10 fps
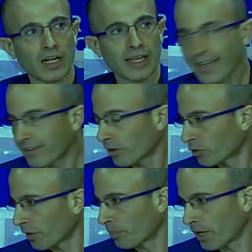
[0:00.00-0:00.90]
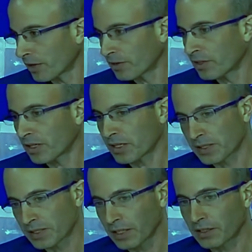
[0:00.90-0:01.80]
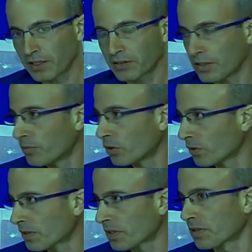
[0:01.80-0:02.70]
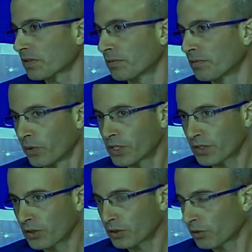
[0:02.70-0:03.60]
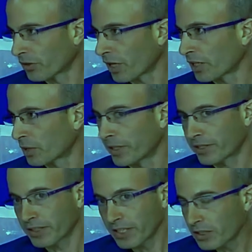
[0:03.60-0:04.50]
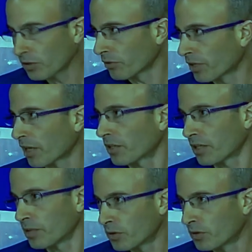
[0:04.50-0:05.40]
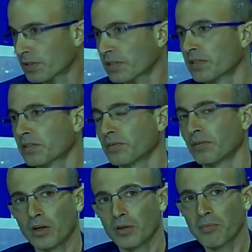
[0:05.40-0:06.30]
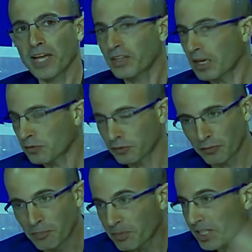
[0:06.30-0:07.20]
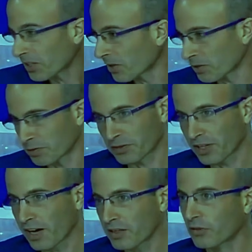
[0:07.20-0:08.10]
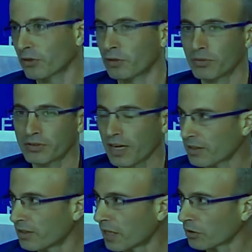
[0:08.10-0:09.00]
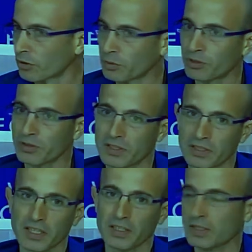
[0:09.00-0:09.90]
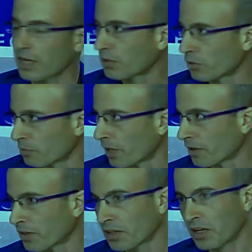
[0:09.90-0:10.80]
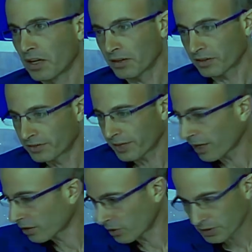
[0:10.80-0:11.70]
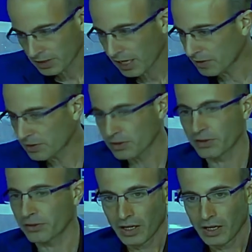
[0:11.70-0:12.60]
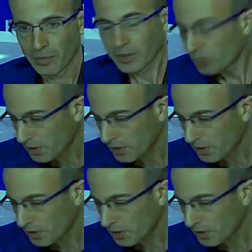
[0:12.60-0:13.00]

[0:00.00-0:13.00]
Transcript: adding to the body a second immune system, which is not organic but an inorganic immune system made up of millions of tiny nanorobots inside your body that diagnose cancer. But you